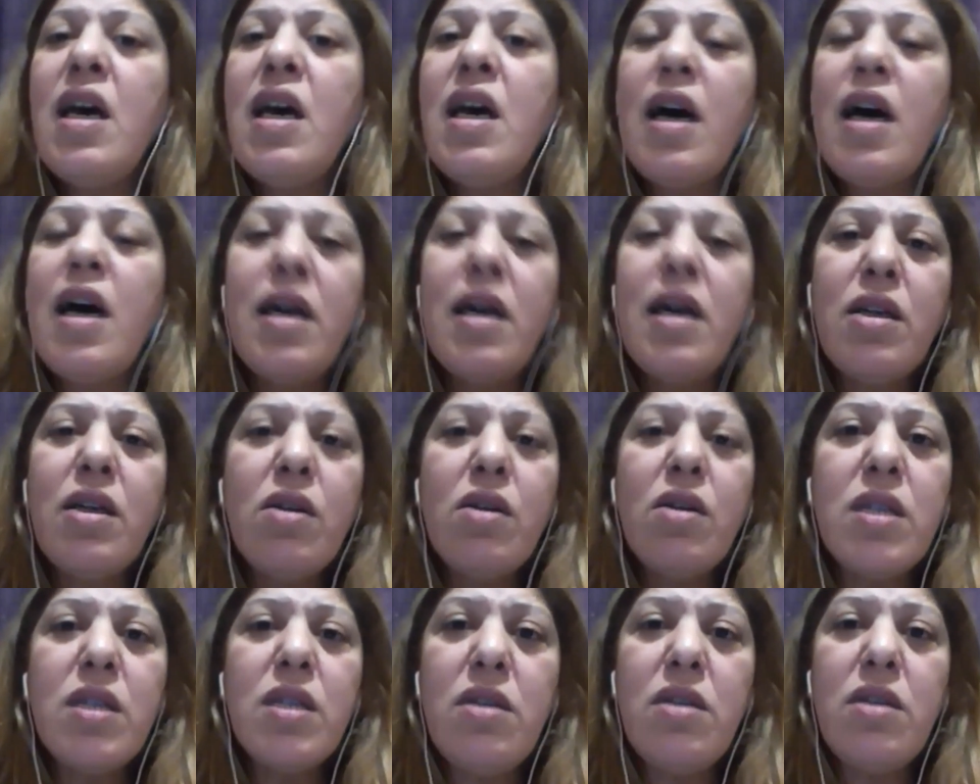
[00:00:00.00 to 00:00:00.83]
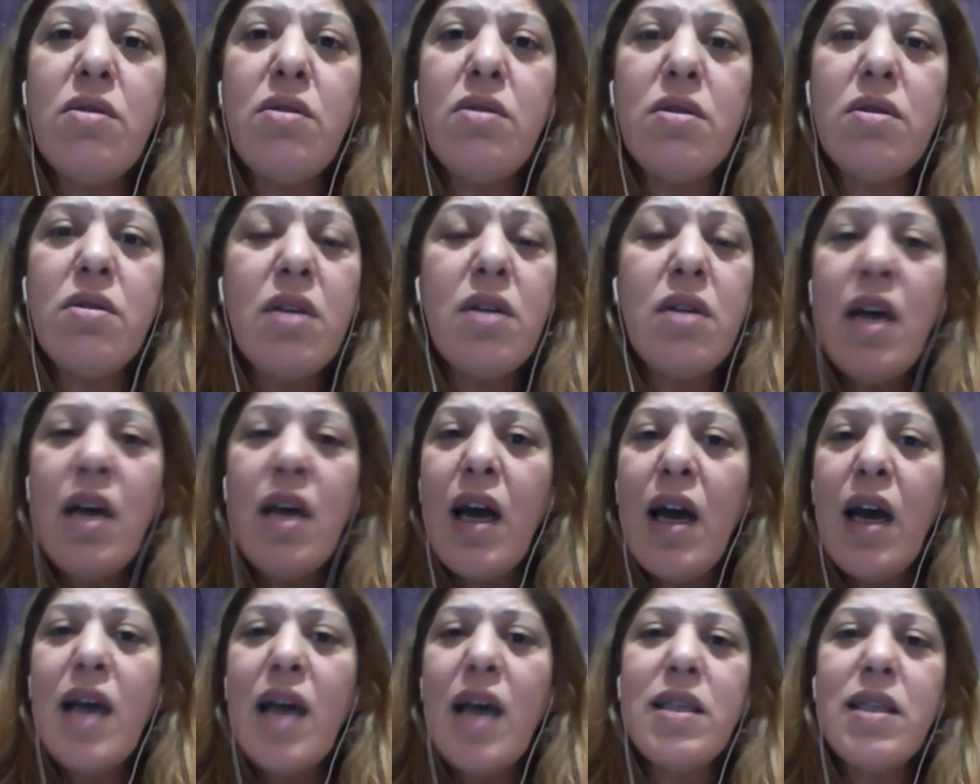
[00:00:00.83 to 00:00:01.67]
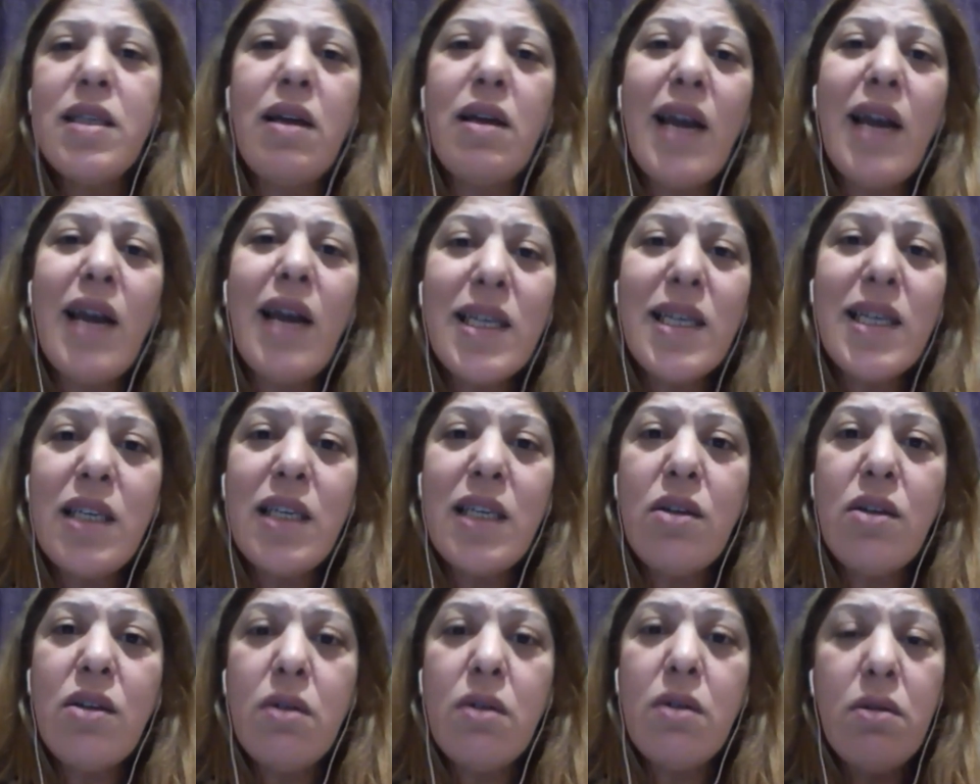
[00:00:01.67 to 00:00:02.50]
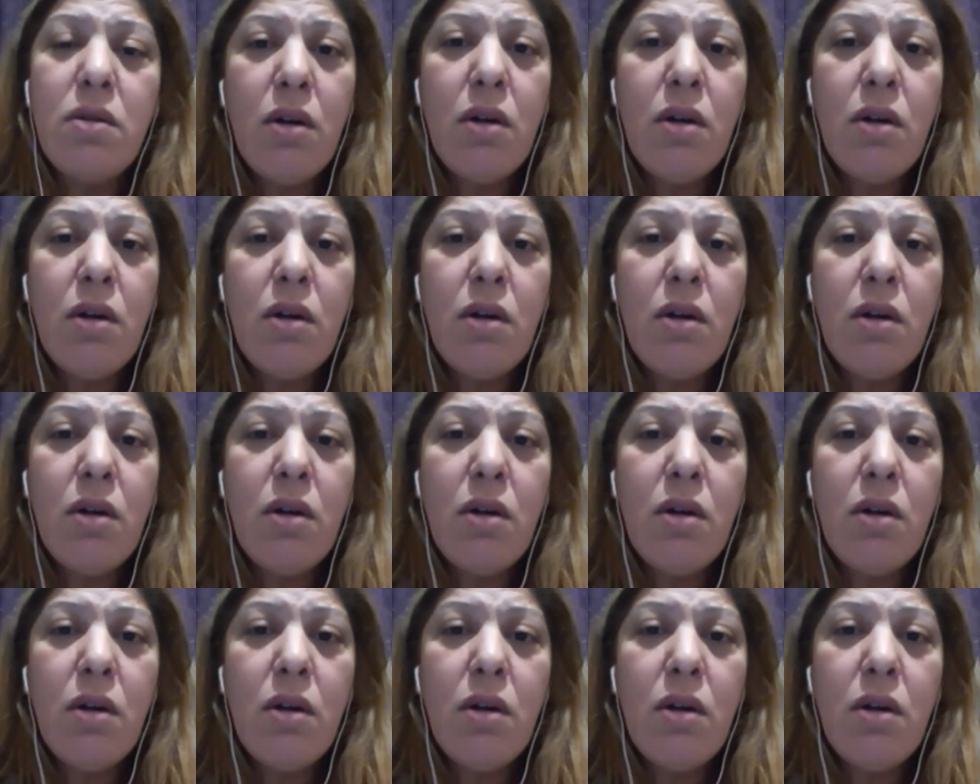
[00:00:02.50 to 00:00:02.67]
are considered as a classical